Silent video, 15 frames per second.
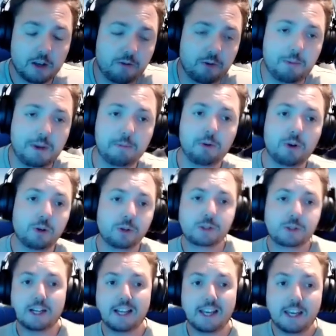For me
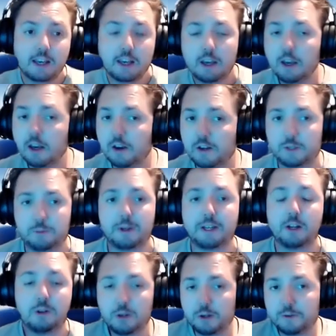personally, I spend a
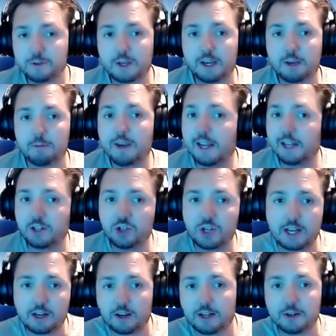lot of time in
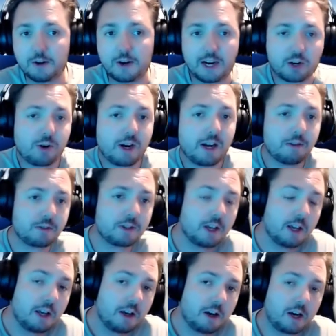jetliner aircraft.
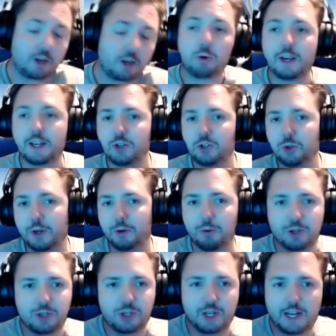I quite enjoy
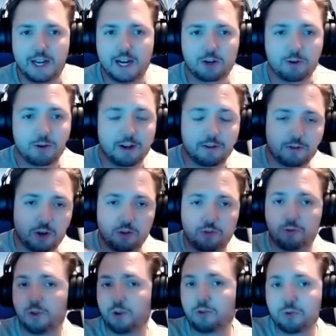watching the aircraft go
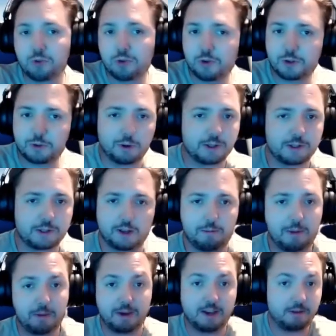through the cruise whilst I
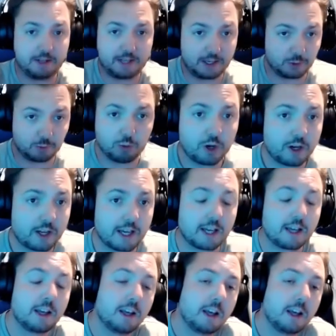may be at the desk working.